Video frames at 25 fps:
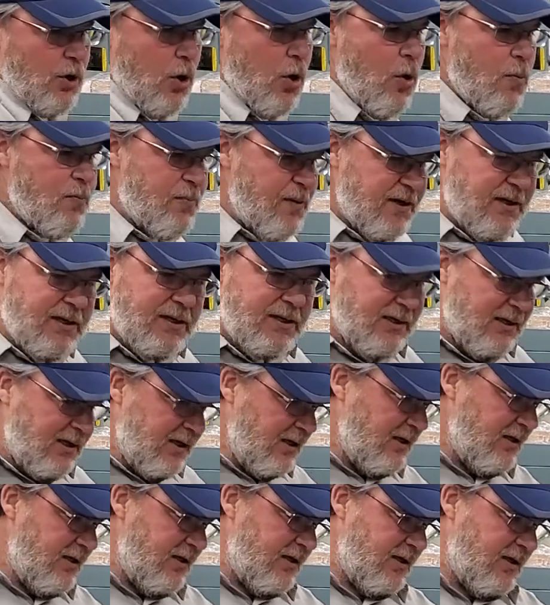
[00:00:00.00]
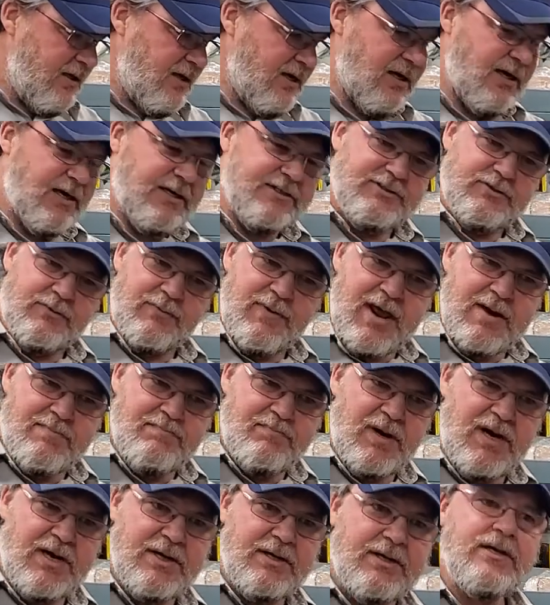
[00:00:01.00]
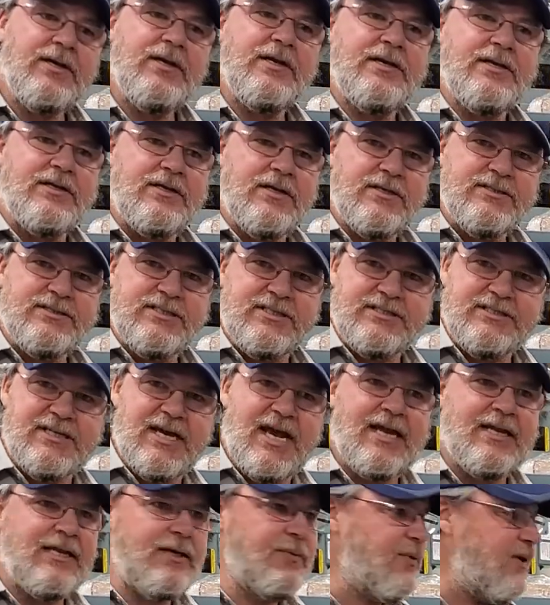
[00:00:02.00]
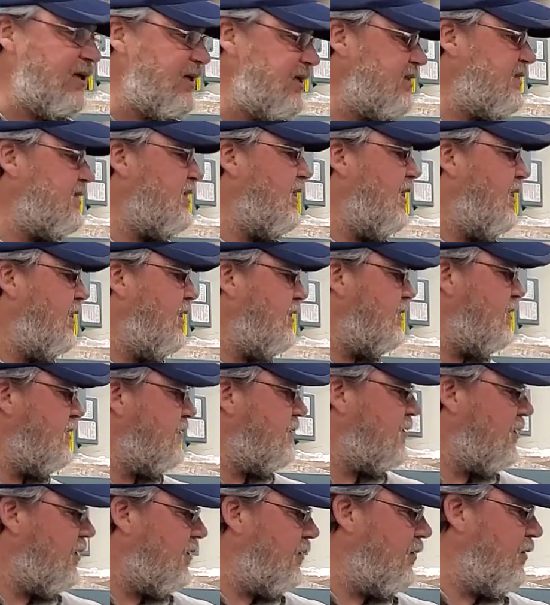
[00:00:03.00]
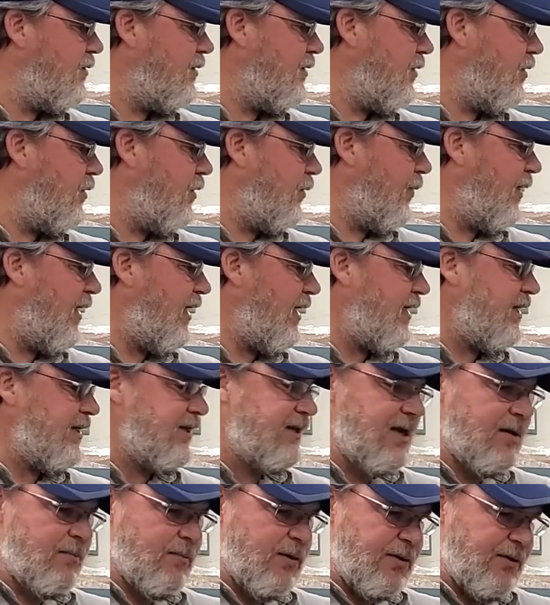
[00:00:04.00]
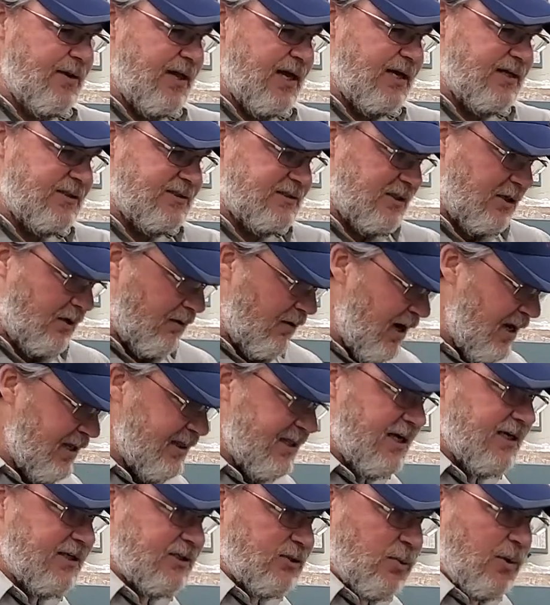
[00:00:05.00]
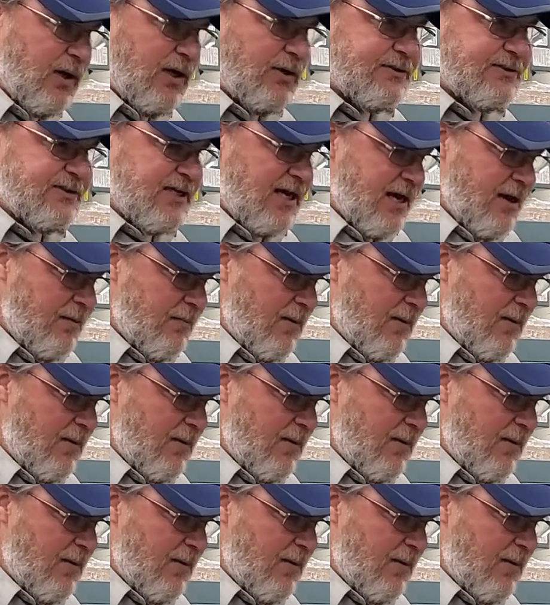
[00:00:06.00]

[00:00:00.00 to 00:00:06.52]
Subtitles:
open. It's a red button. It does exactly what it says. So the only way I can demo that is to crank that dwell time